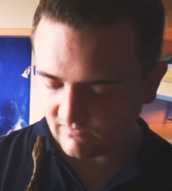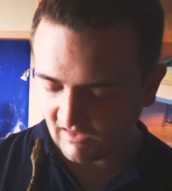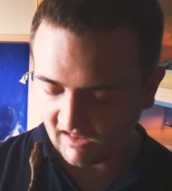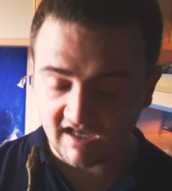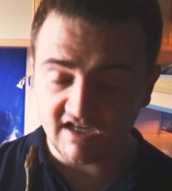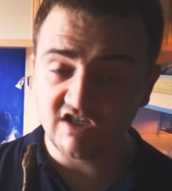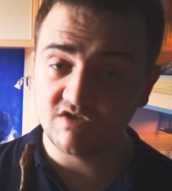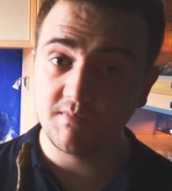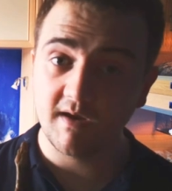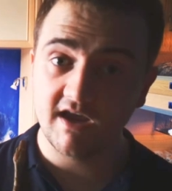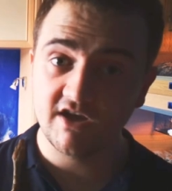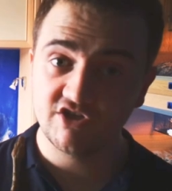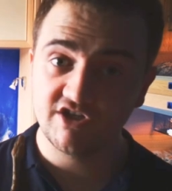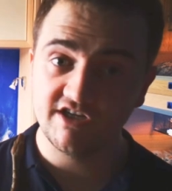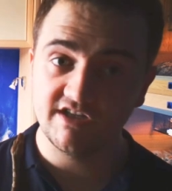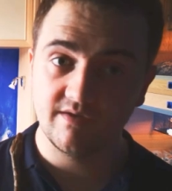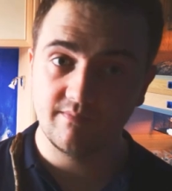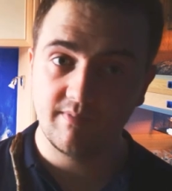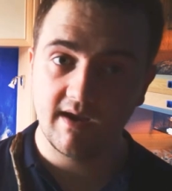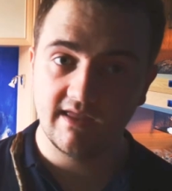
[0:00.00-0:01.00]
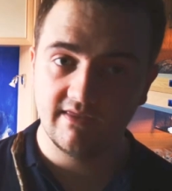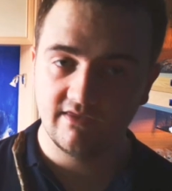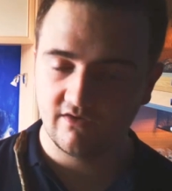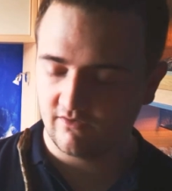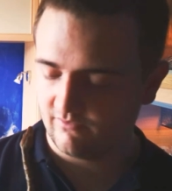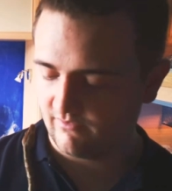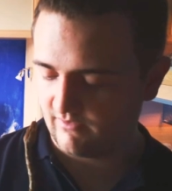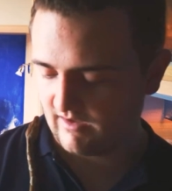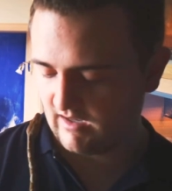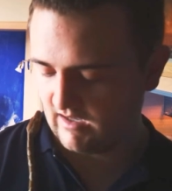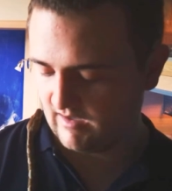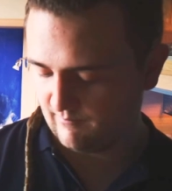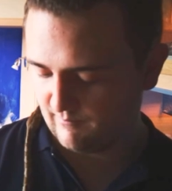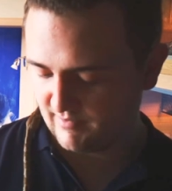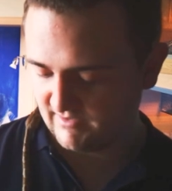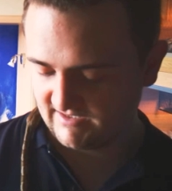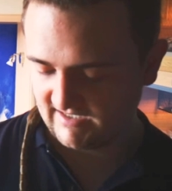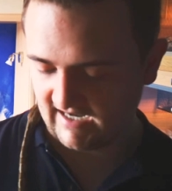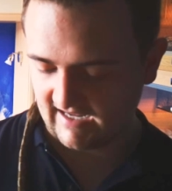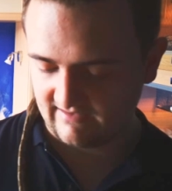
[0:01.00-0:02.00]
especially depending on the
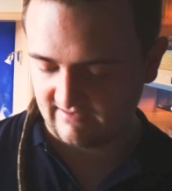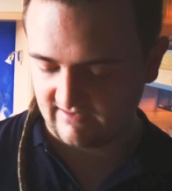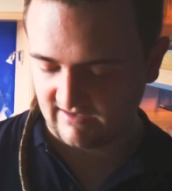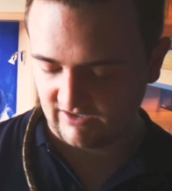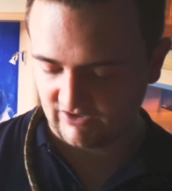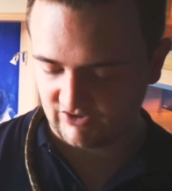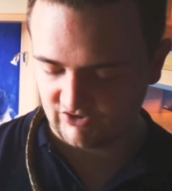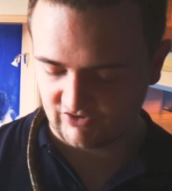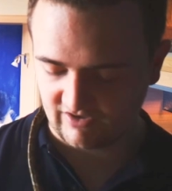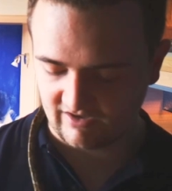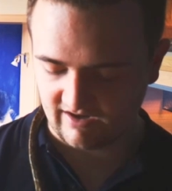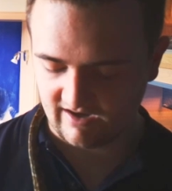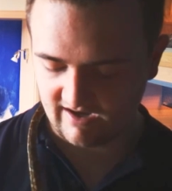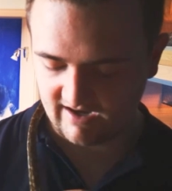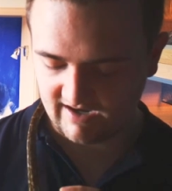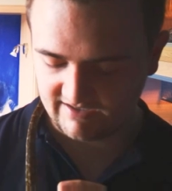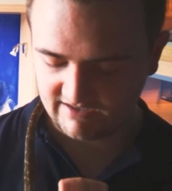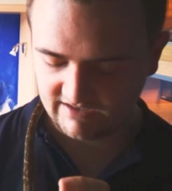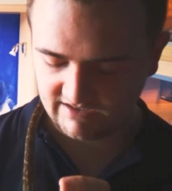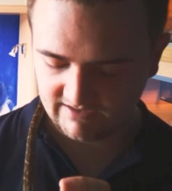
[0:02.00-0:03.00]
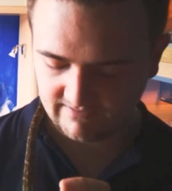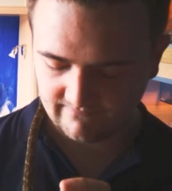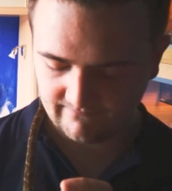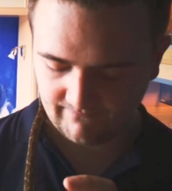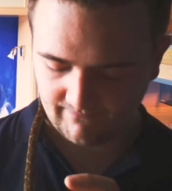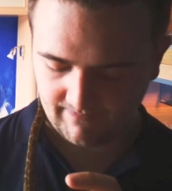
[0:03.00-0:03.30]
percentage that it is.